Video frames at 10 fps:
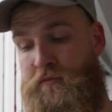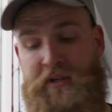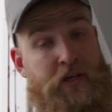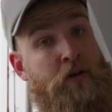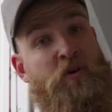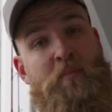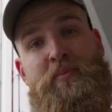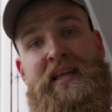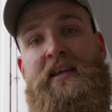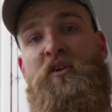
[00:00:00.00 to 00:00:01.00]
to fish it
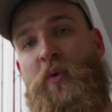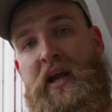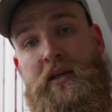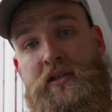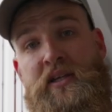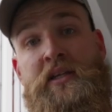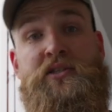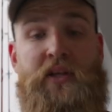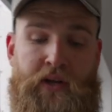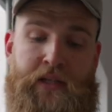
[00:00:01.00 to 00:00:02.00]
completely weightless and still